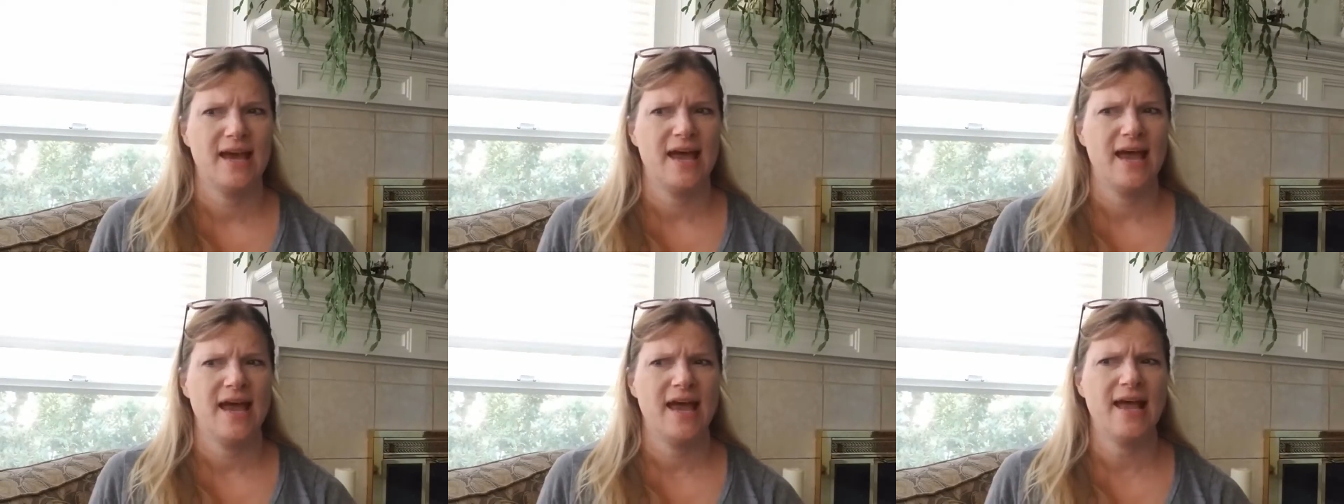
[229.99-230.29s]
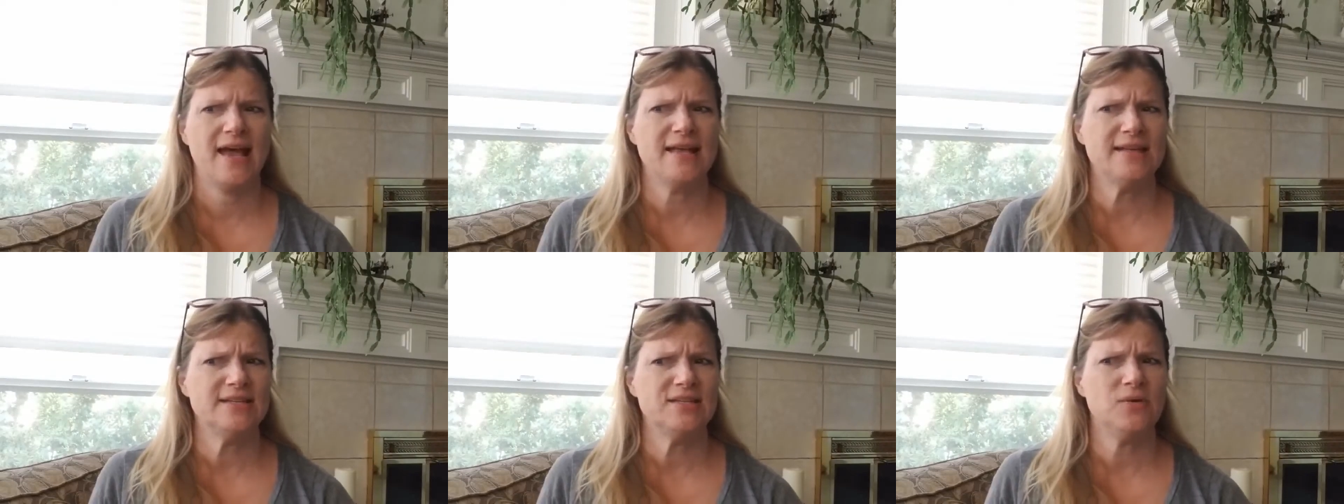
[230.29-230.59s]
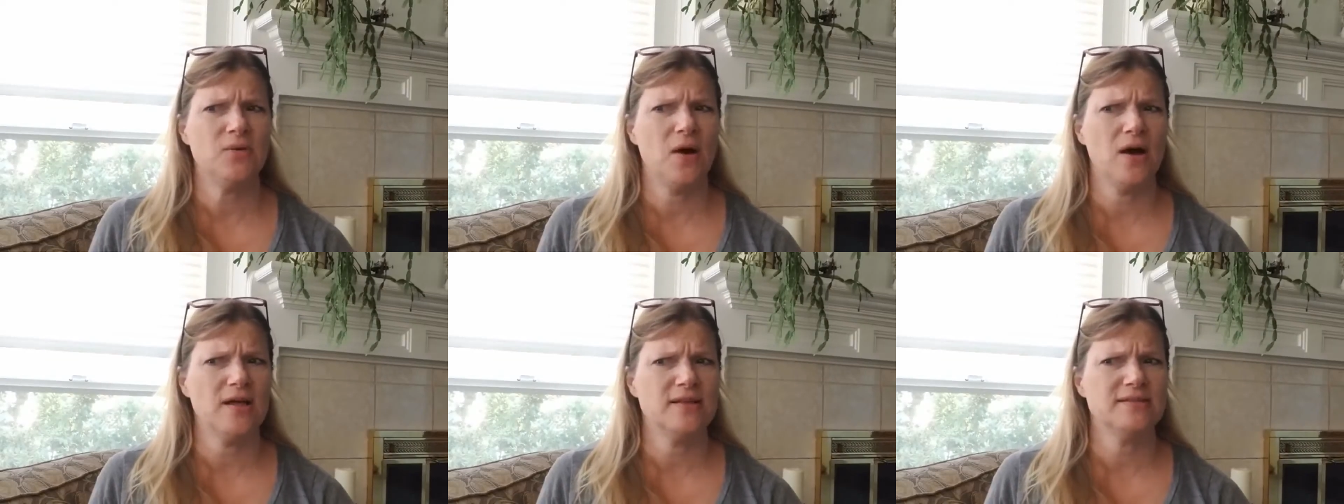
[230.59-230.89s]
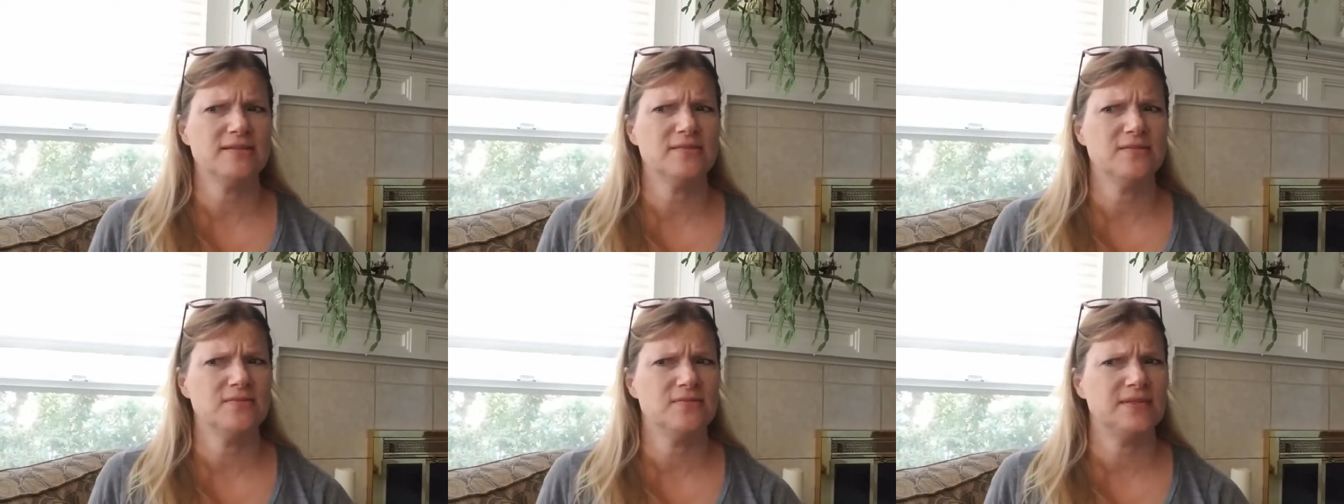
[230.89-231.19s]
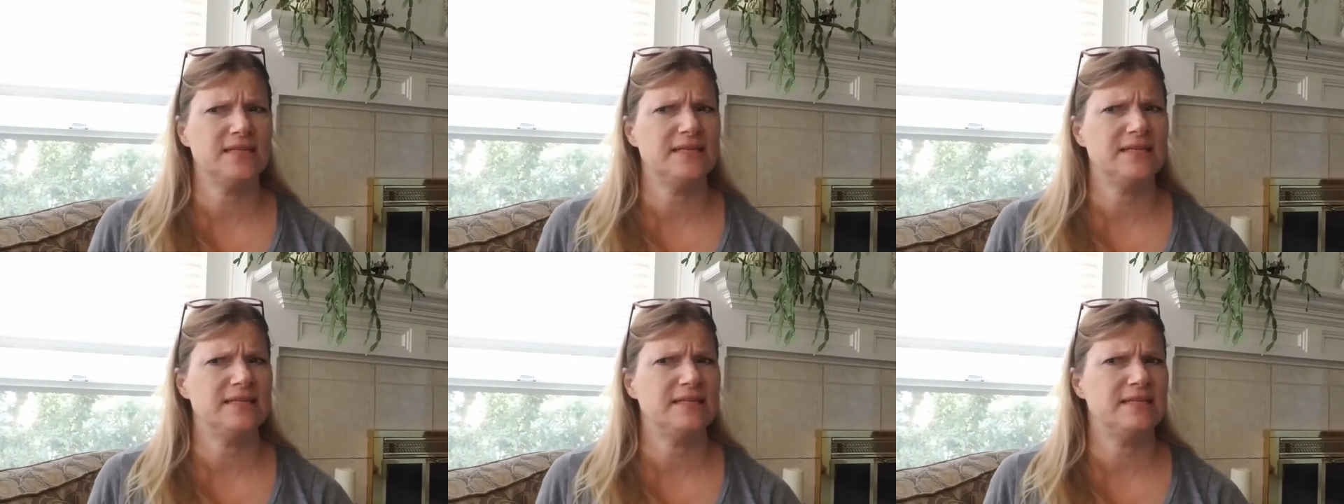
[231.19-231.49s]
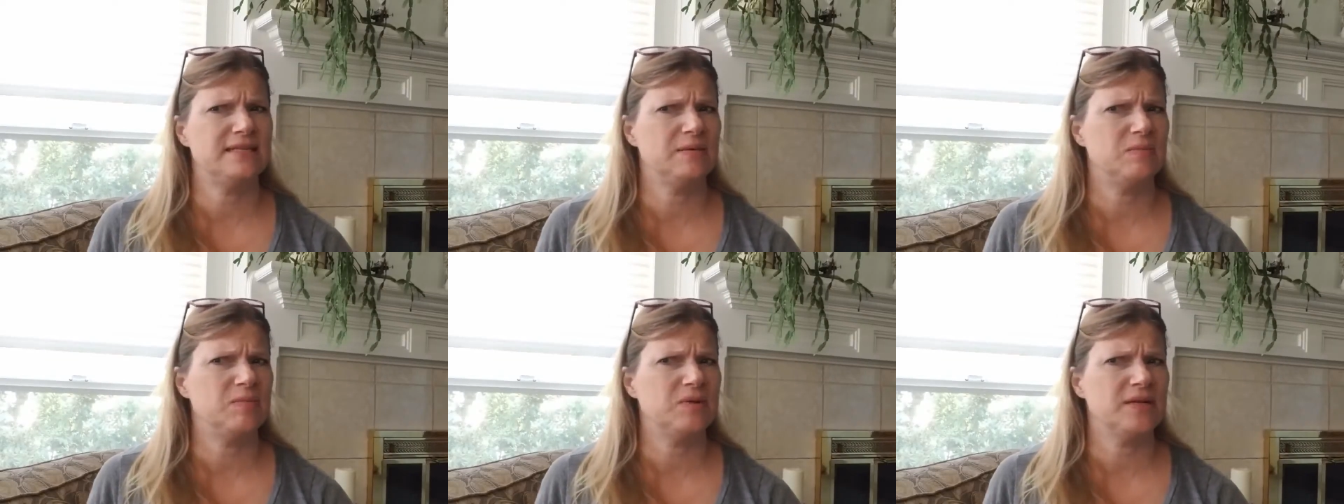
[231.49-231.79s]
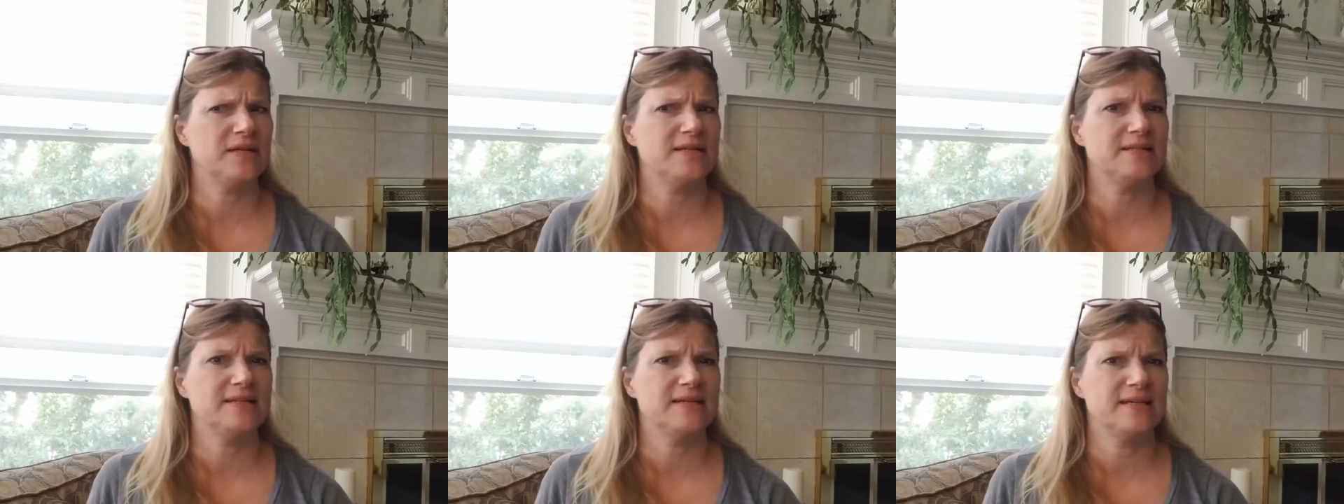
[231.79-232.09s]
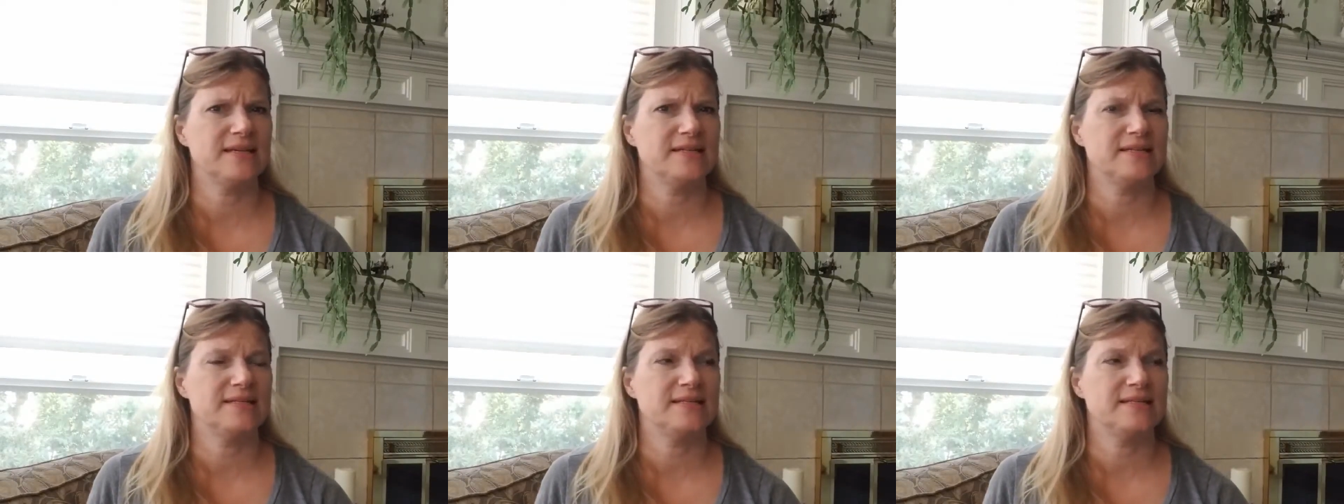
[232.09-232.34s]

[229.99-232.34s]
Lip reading: And you also need to build in